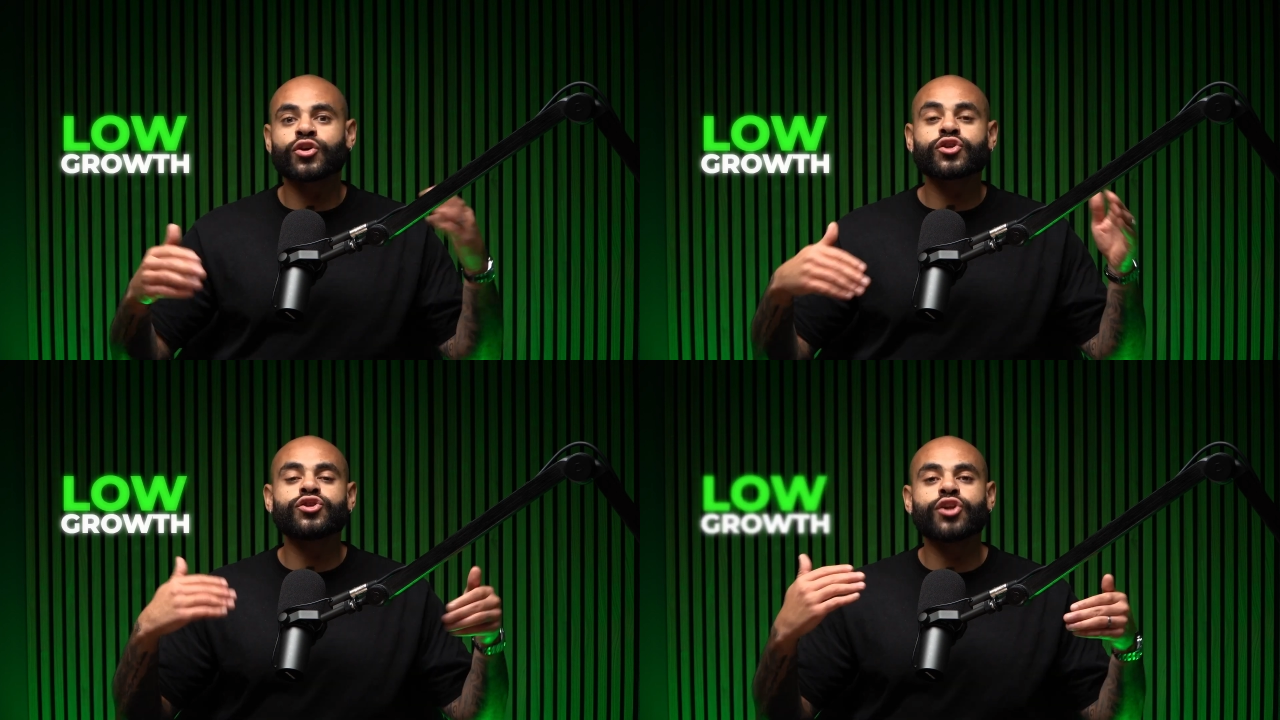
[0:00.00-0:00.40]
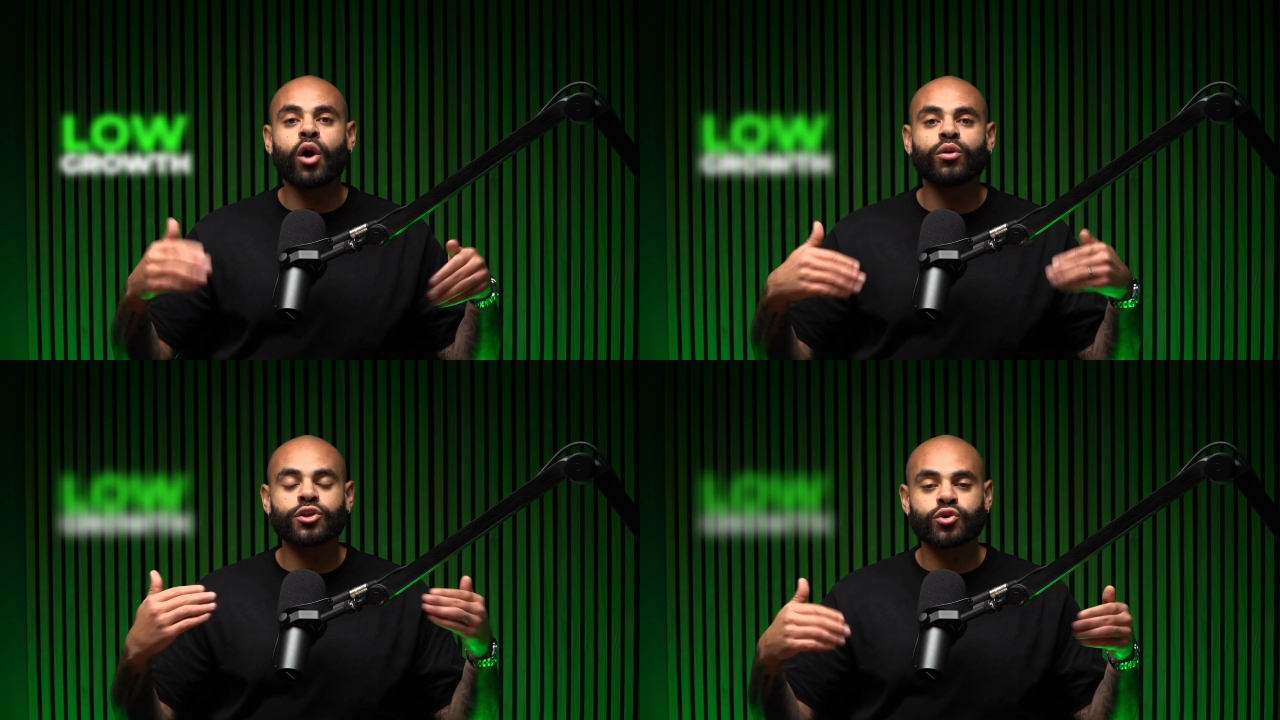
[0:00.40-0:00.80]
Just know
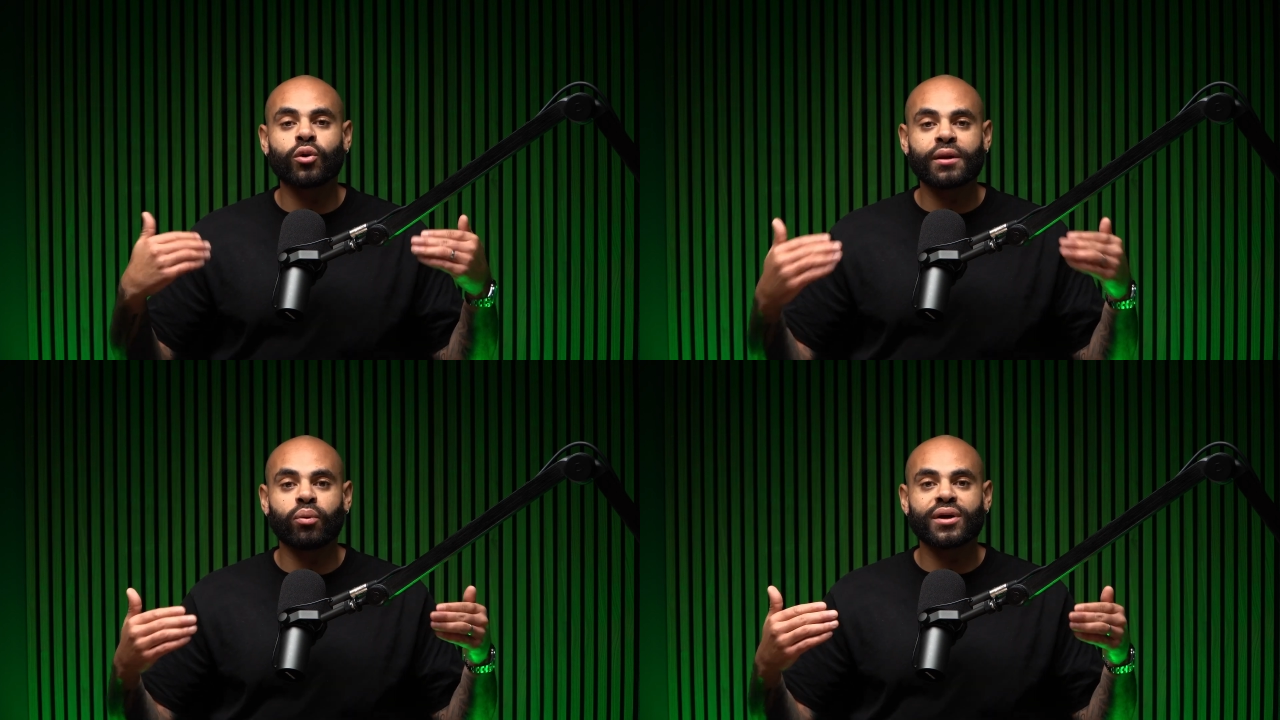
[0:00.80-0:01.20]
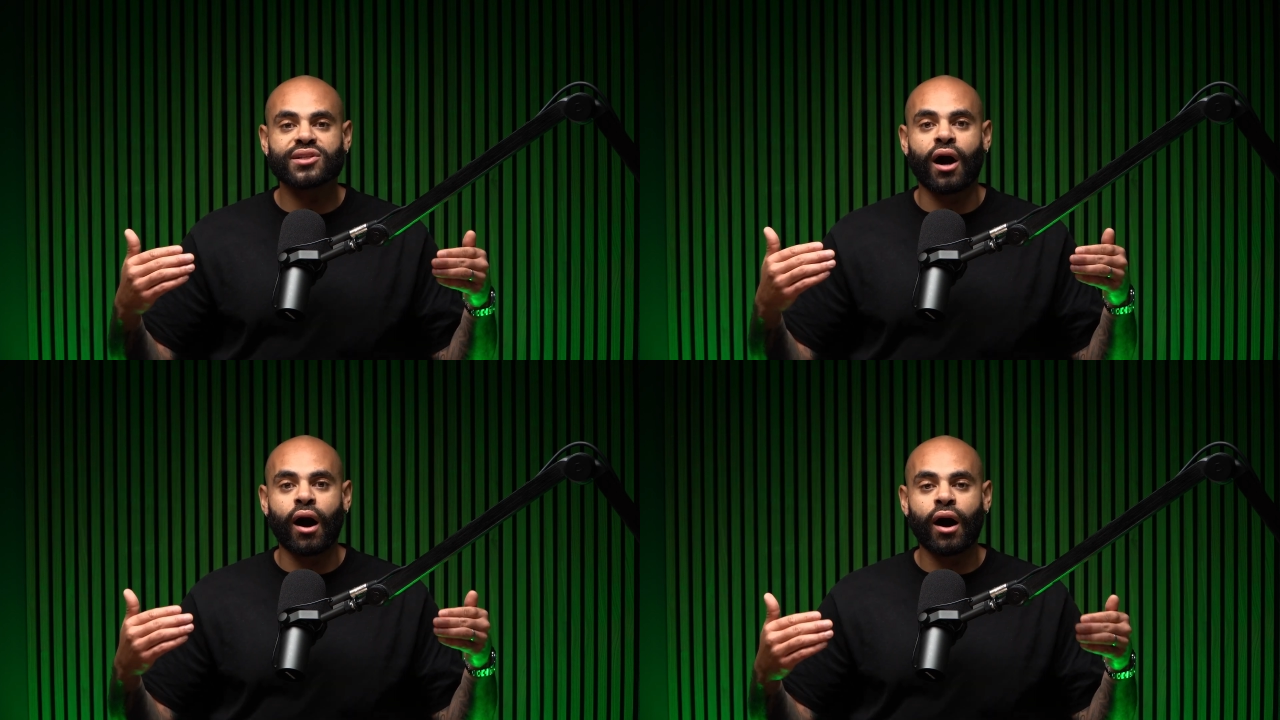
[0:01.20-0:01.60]
what the talking points
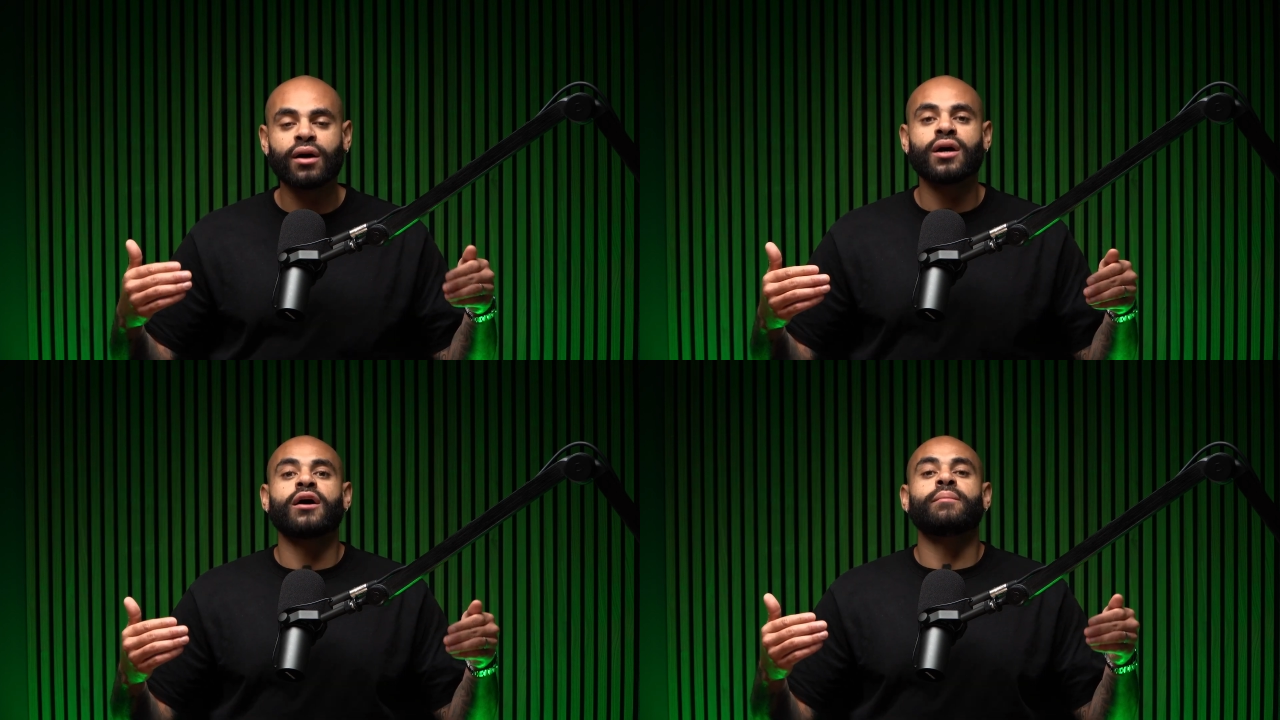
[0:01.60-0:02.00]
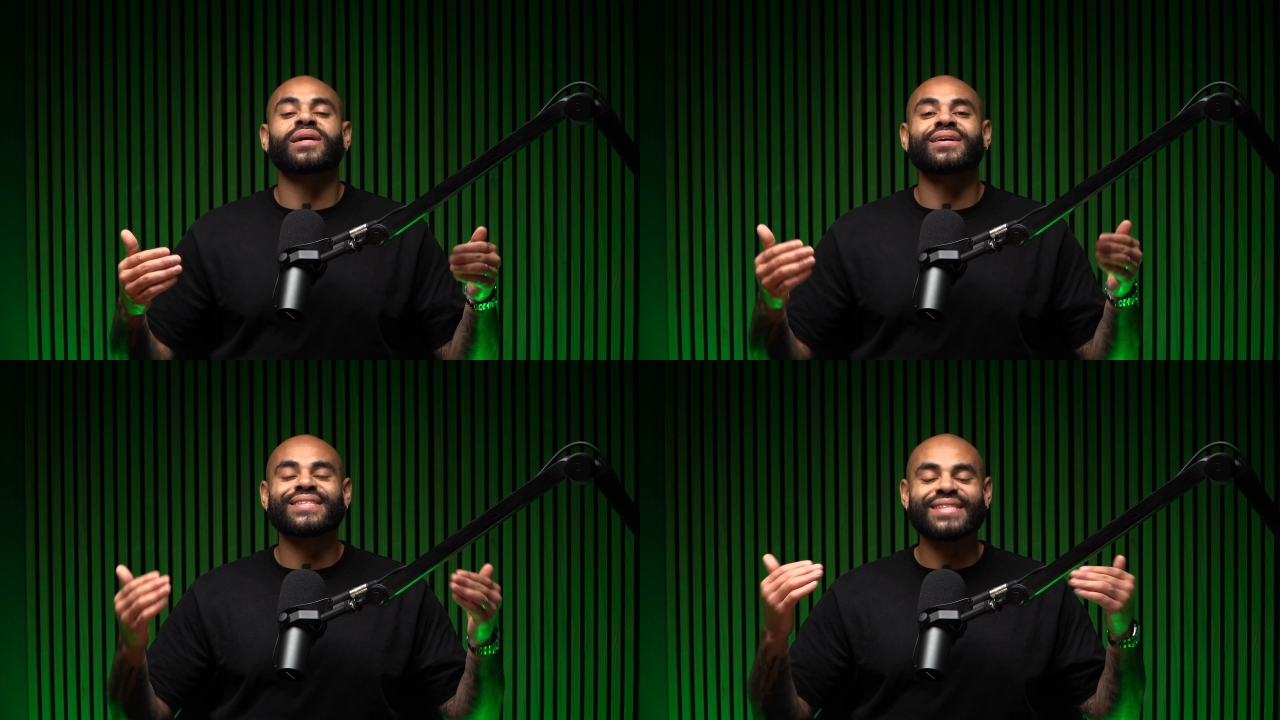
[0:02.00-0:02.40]
are, because